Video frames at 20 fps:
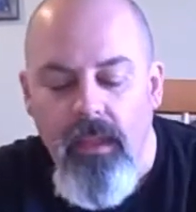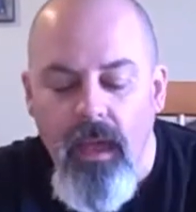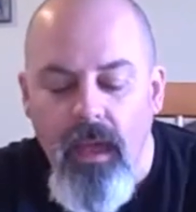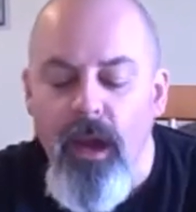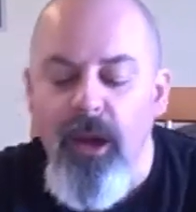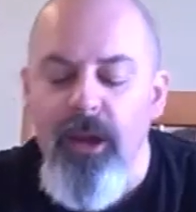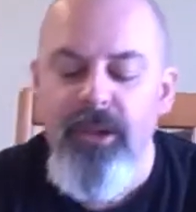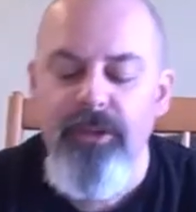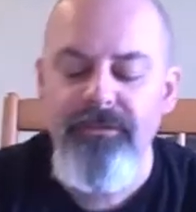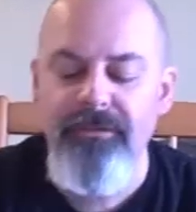
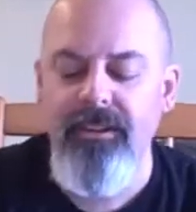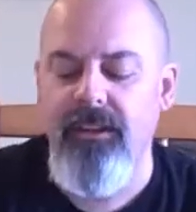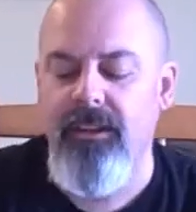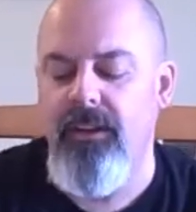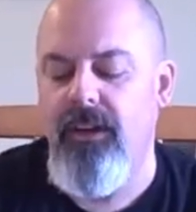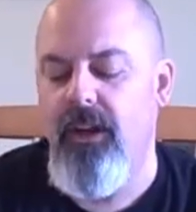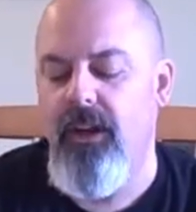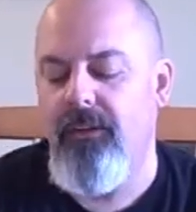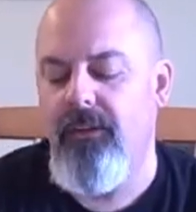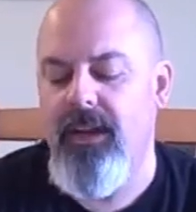Are you feeling
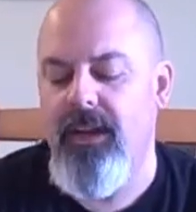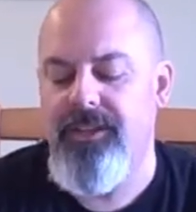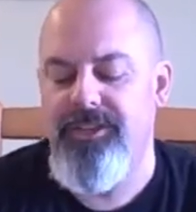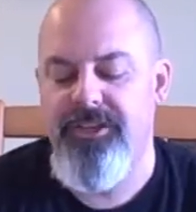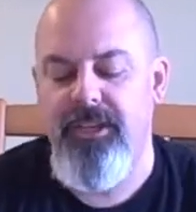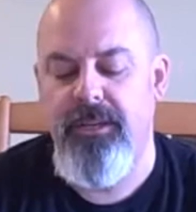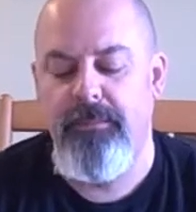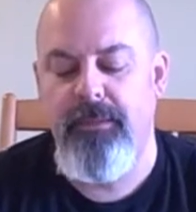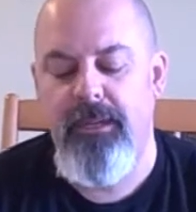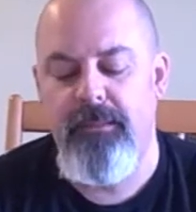all right,
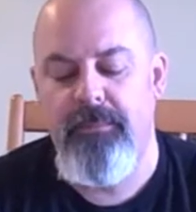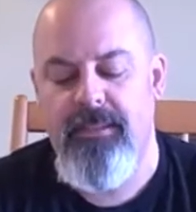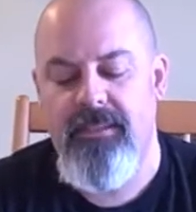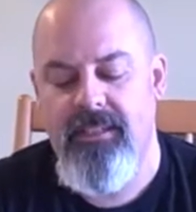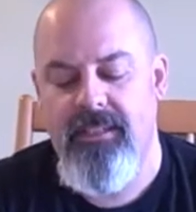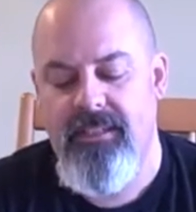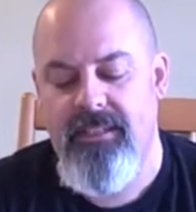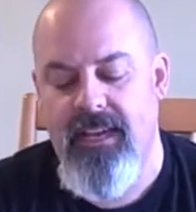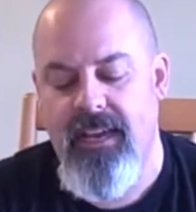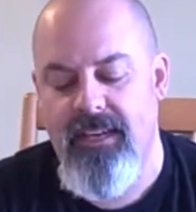Jeannie B?
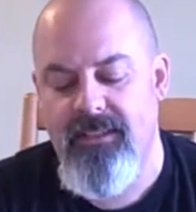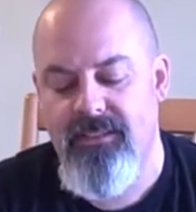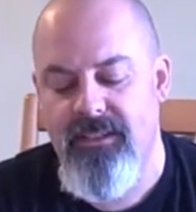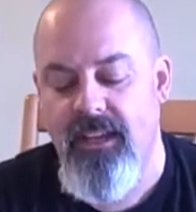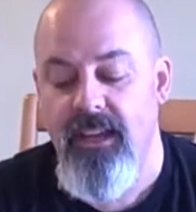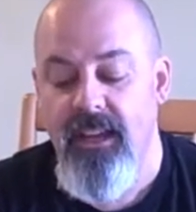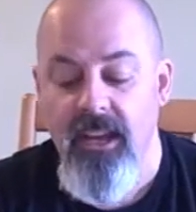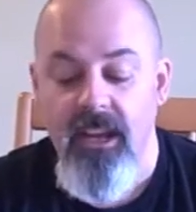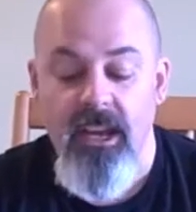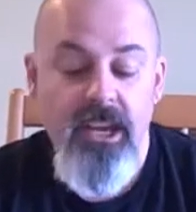Mrs. asked.
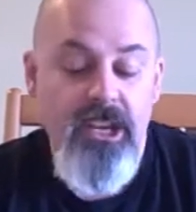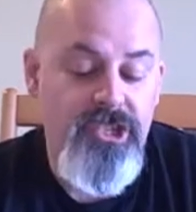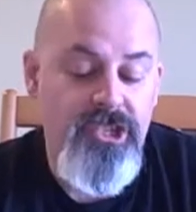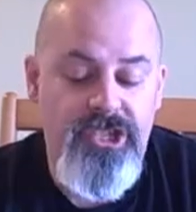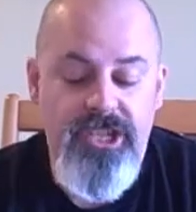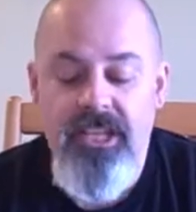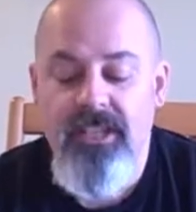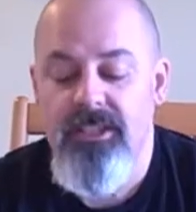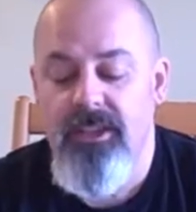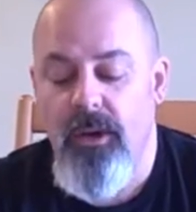
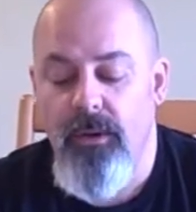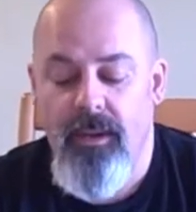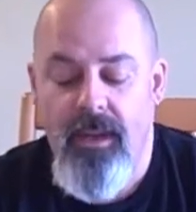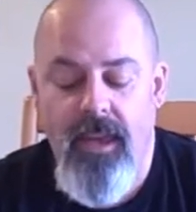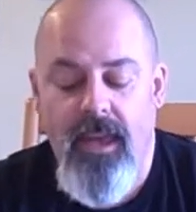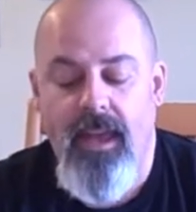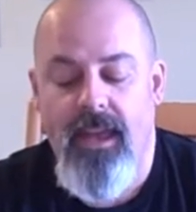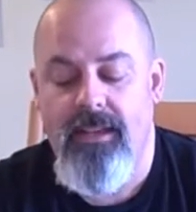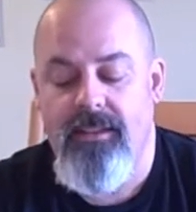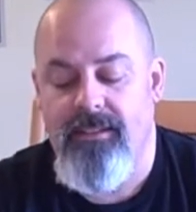She's
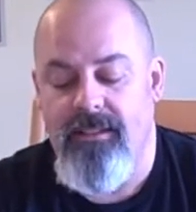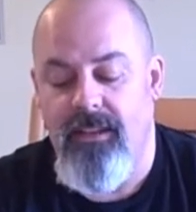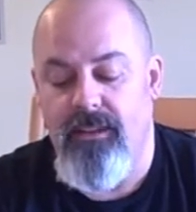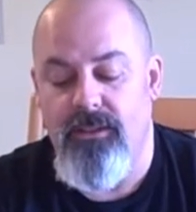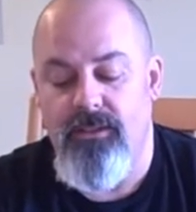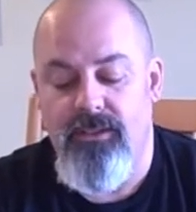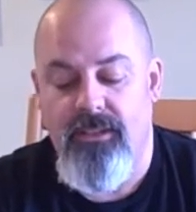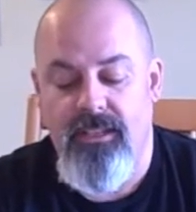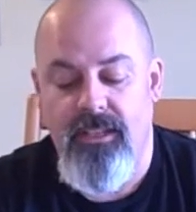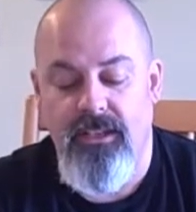okay, said
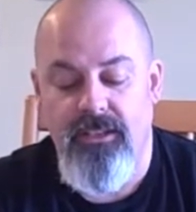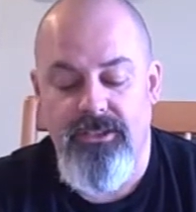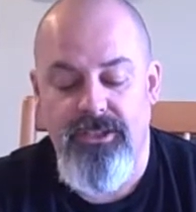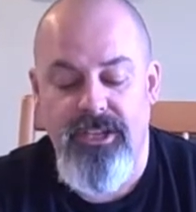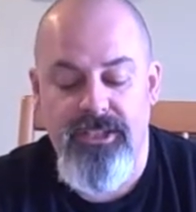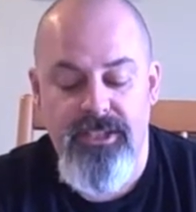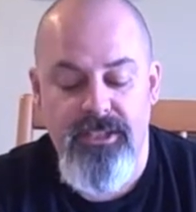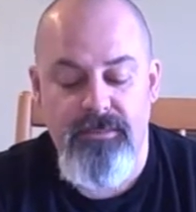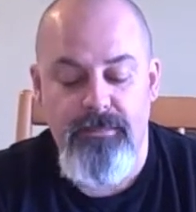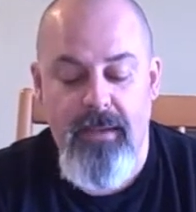Lucille.
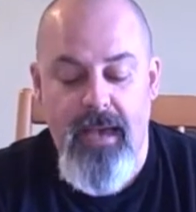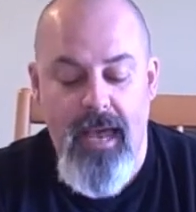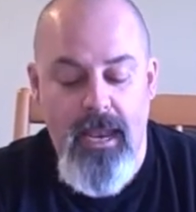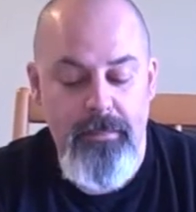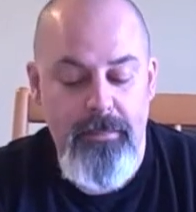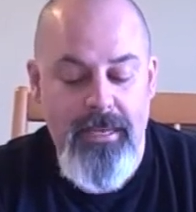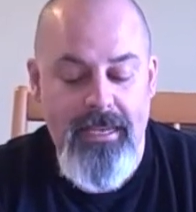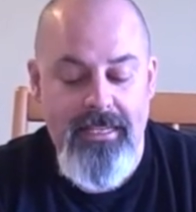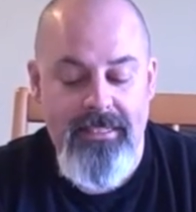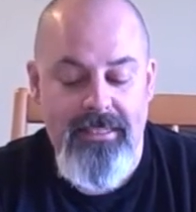She's just mad at
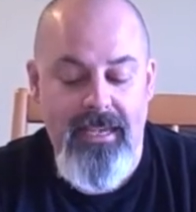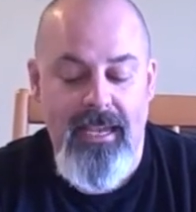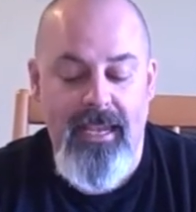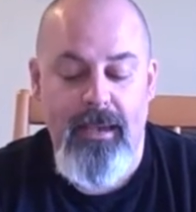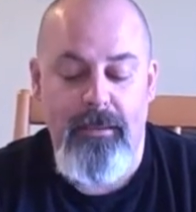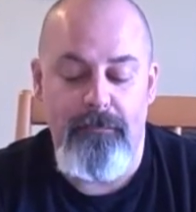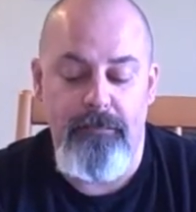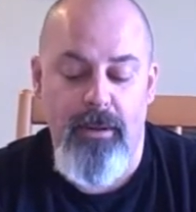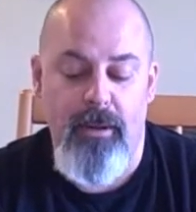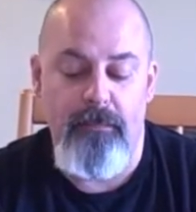me because I
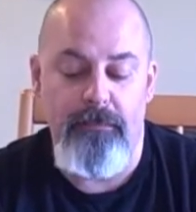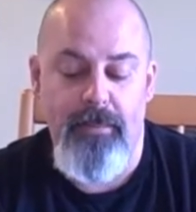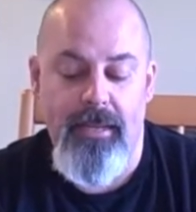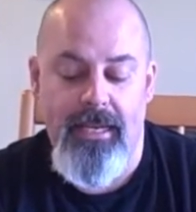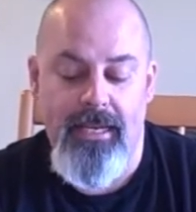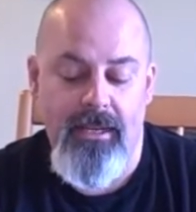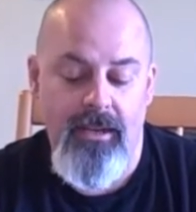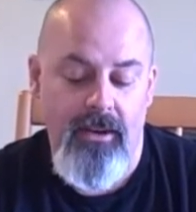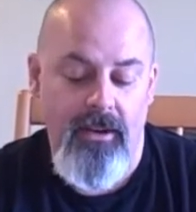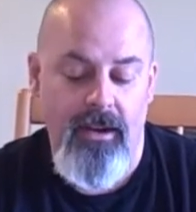kept on
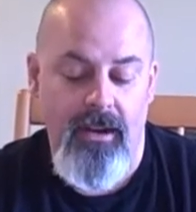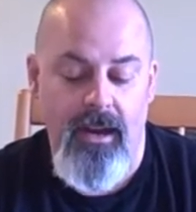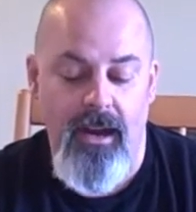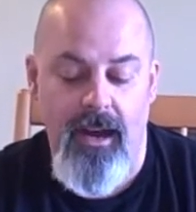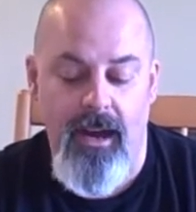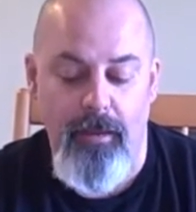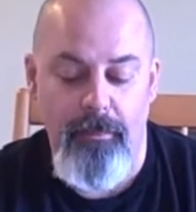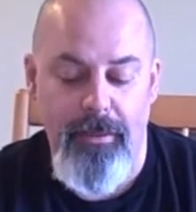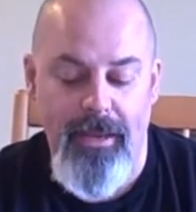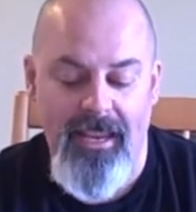beating her at
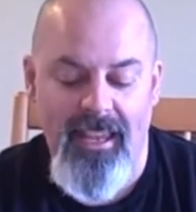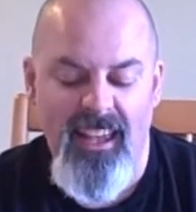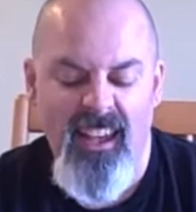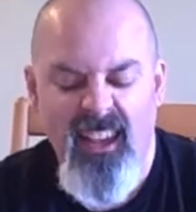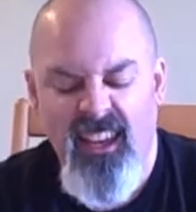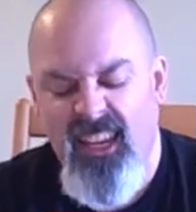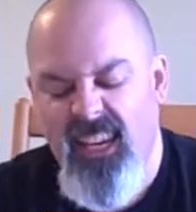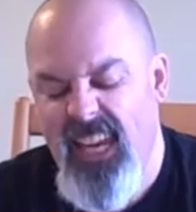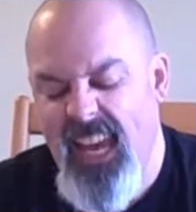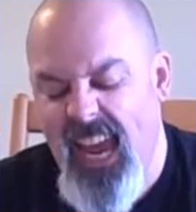hopping.
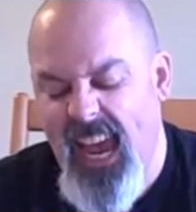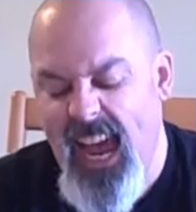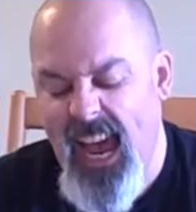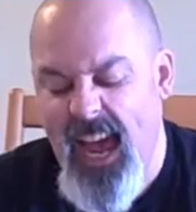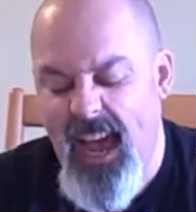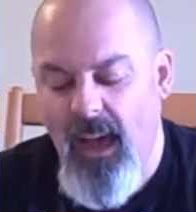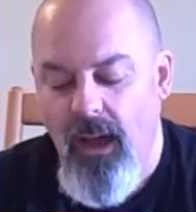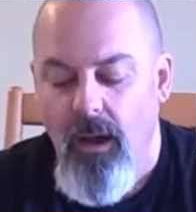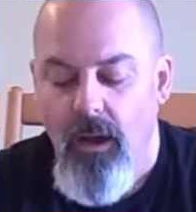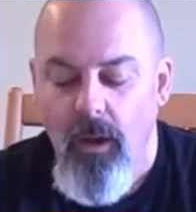
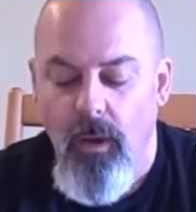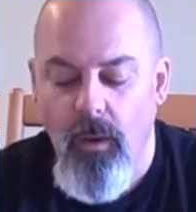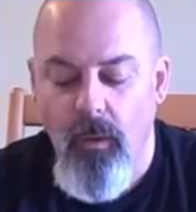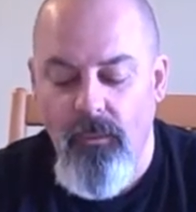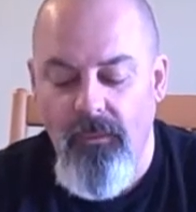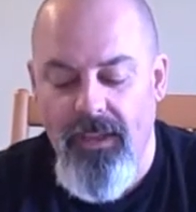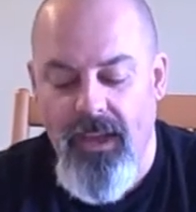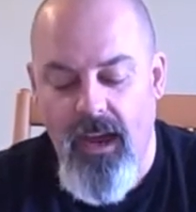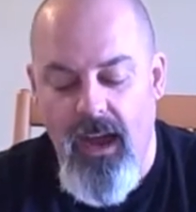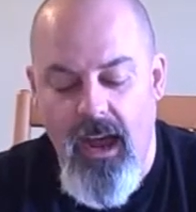Yeah,
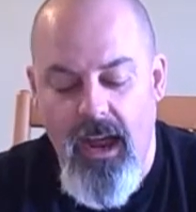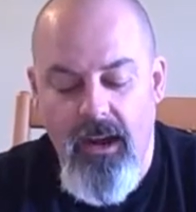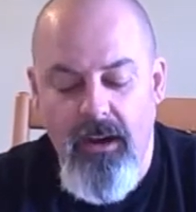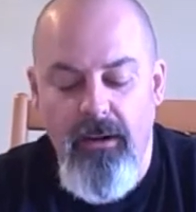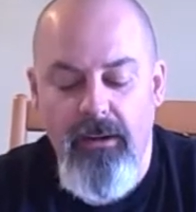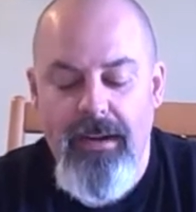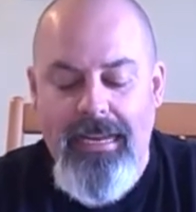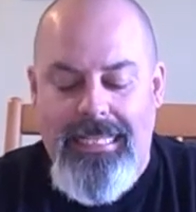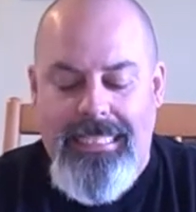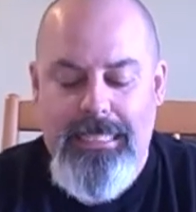only I
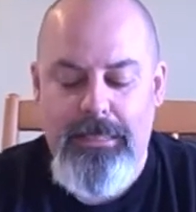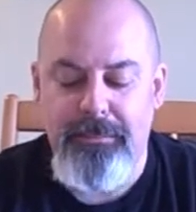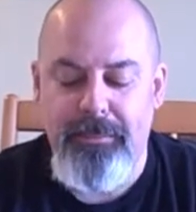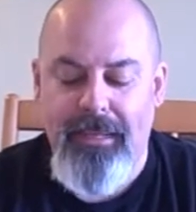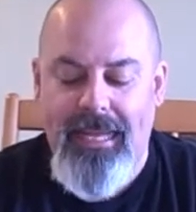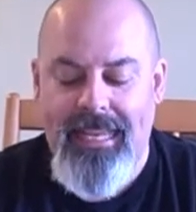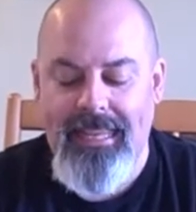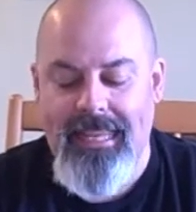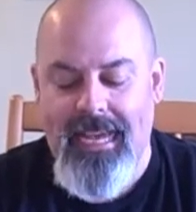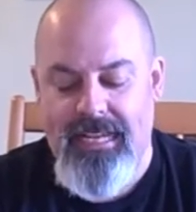already
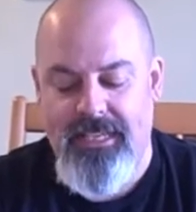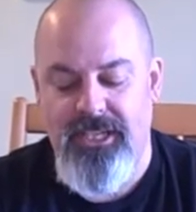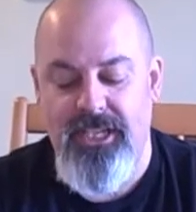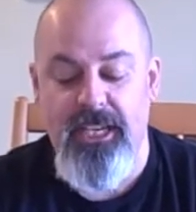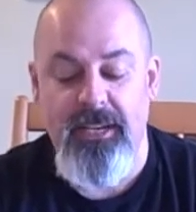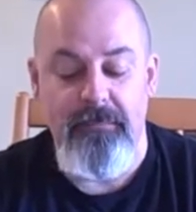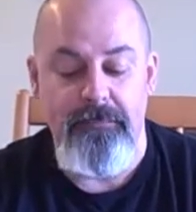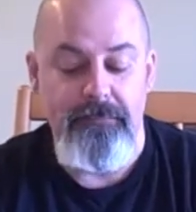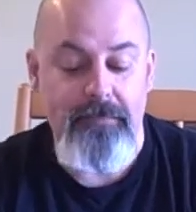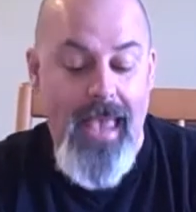explained that to
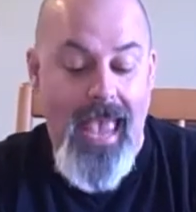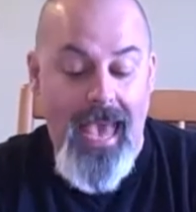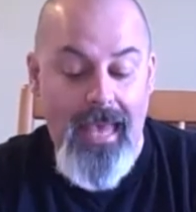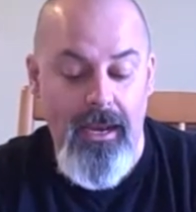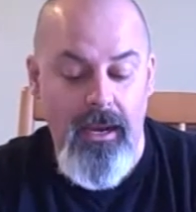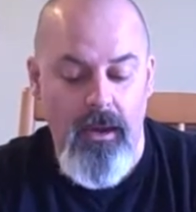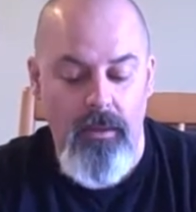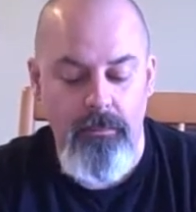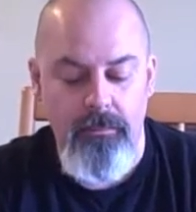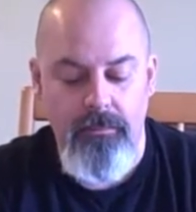you,
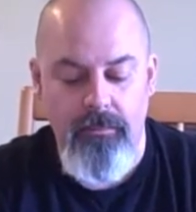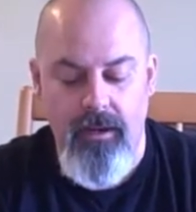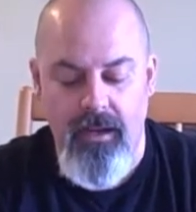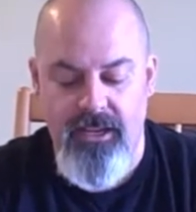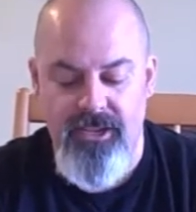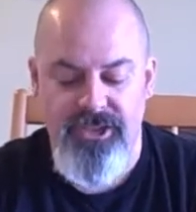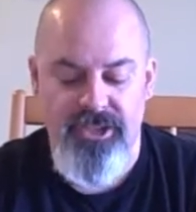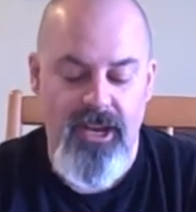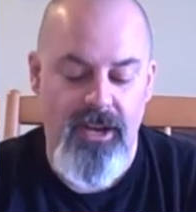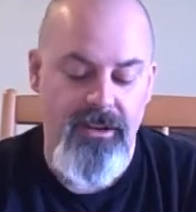madam, I
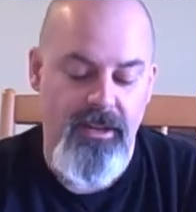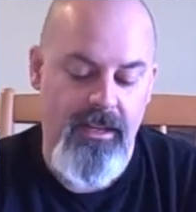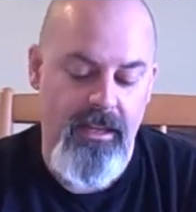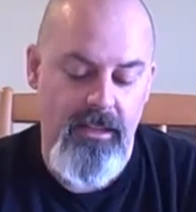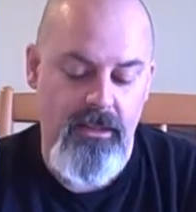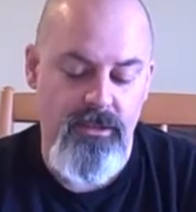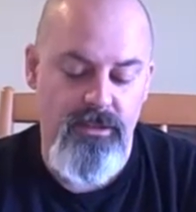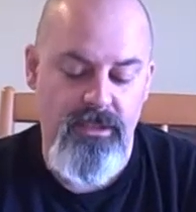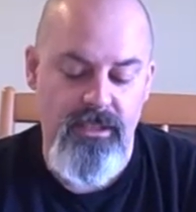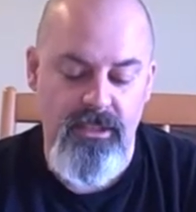shouted
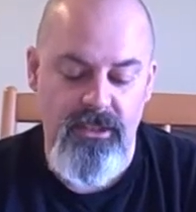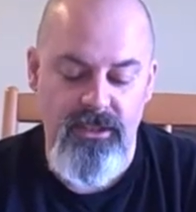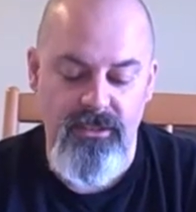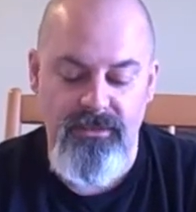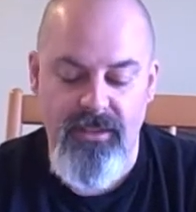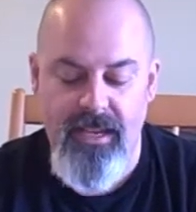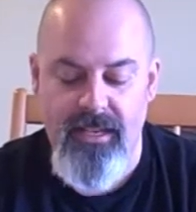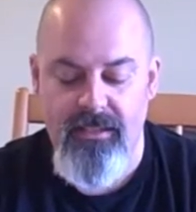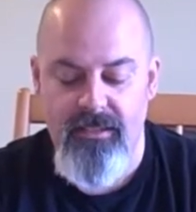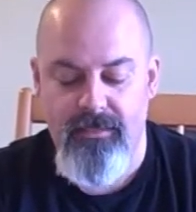at Lucille's
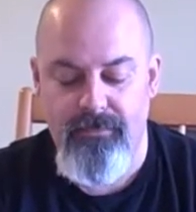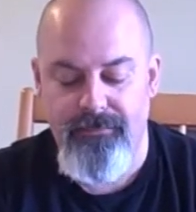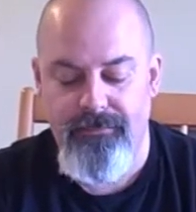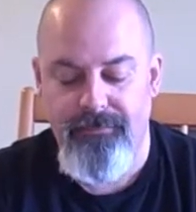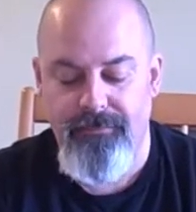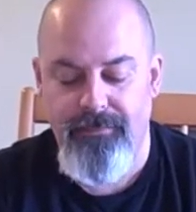face.